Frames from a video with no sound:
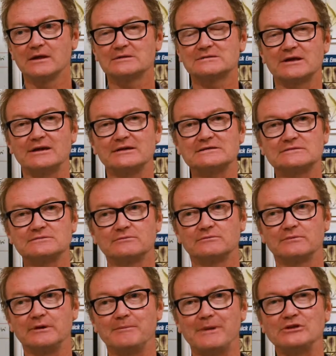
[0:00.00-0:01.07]
So as
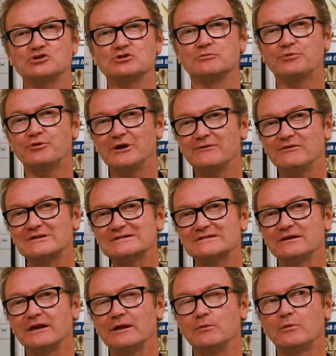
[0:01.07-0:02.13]
we mentioned
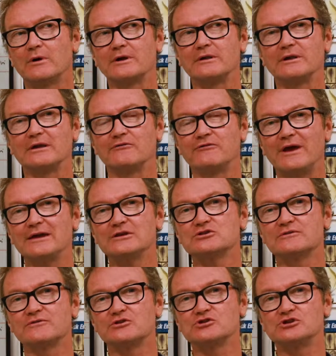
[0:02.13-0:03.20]
previously, one of the
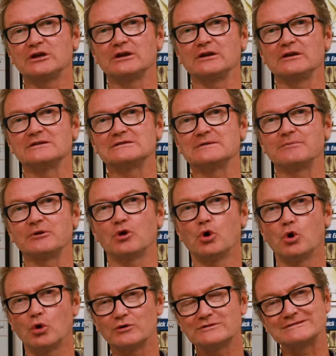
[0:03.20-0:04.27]
advantages of the chicken is that
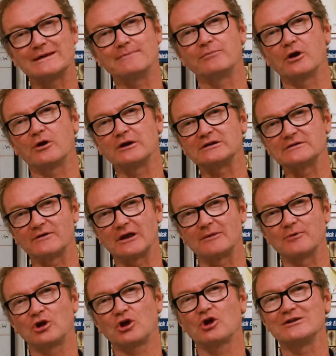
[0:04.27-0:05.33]
because embryonic
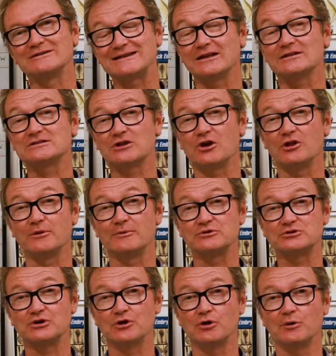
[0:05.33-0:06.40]
development occurs outside the
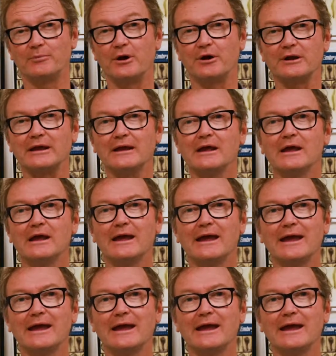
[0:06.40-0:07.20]
maternal body,